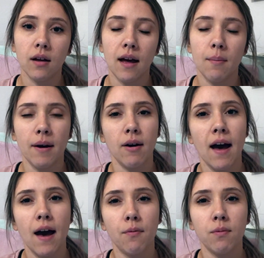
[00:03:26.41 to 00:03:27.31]
about
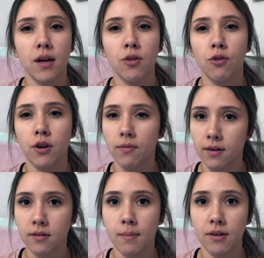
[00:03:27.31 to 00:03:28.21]
halfway through your
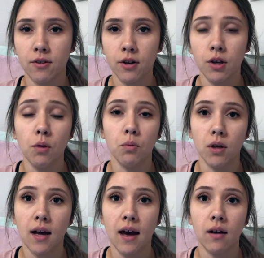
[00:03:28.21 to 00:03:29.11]
first semester you
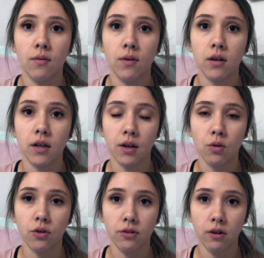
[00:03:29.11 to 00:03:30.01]
will have
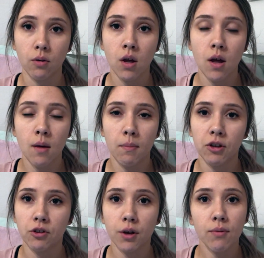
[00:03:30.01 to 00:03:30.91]
clinicals, so
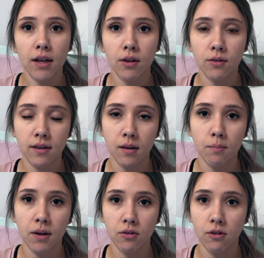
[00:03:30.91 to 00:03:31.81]
make sure you write those
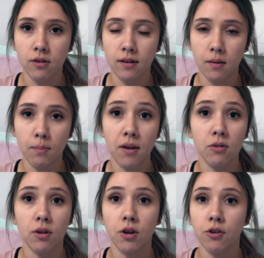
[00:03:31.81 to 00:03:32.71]
in, pencil
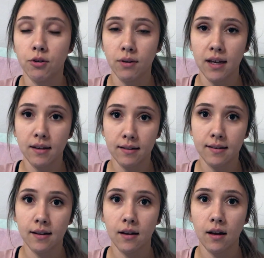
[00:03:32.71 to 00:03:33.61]
in your due
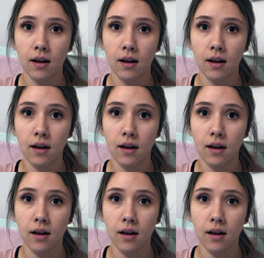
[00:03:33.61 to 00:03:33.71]
dates,